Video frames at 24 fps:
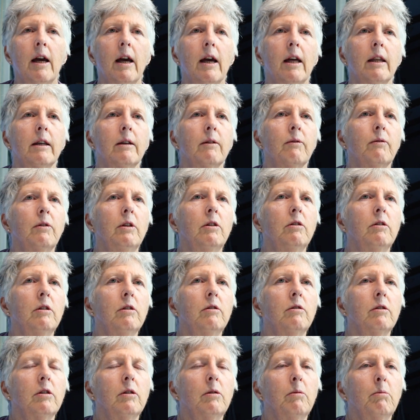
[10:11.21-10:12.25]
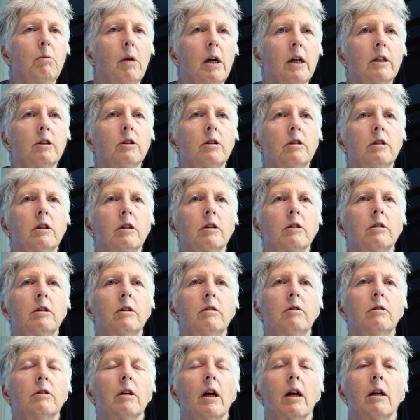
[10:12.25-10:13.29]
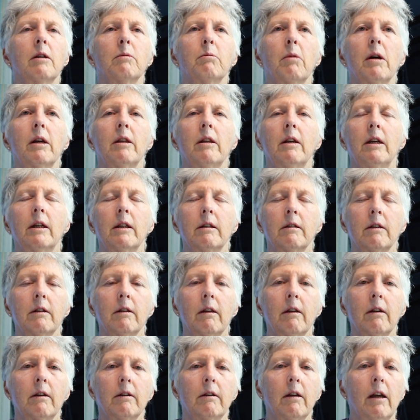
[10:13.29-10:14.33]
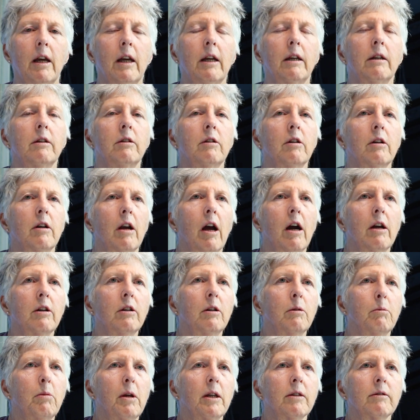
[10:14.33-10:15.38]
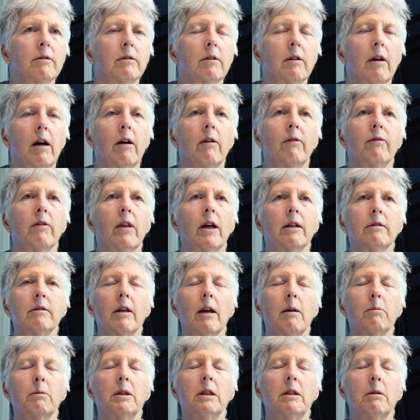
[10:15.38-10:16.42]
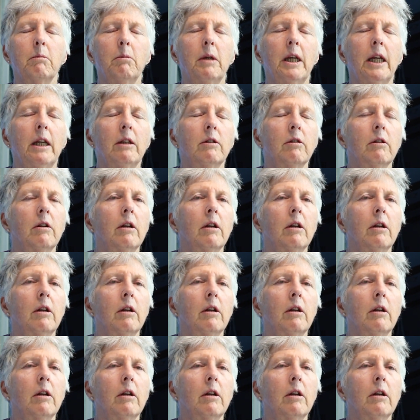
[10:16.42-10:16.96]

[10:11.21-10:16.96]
And if you do too much, you're too tired by the end of the day and you're not your best self. That's happened to me.